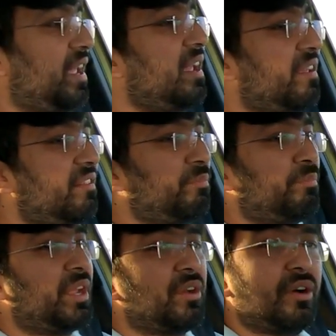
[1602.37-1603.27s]
is
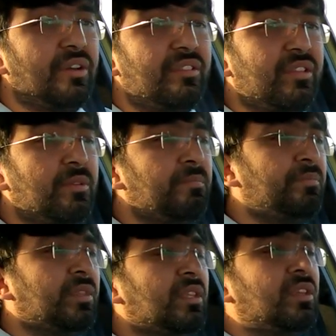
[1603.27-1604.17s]
because
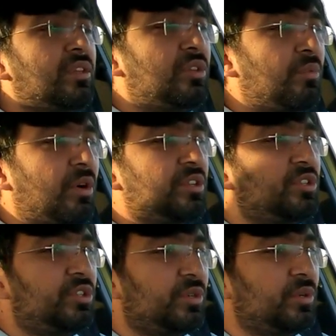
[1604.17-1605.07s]
you want to
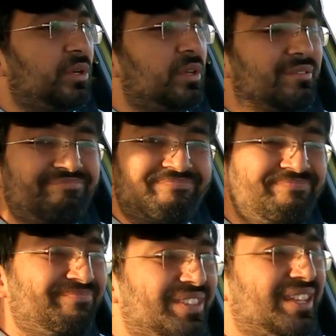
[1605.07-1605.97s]
do
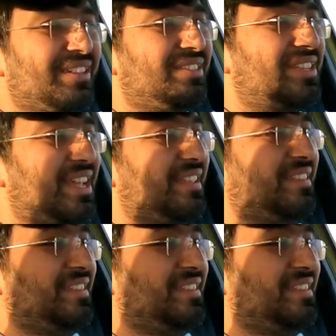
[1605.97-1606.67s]
this.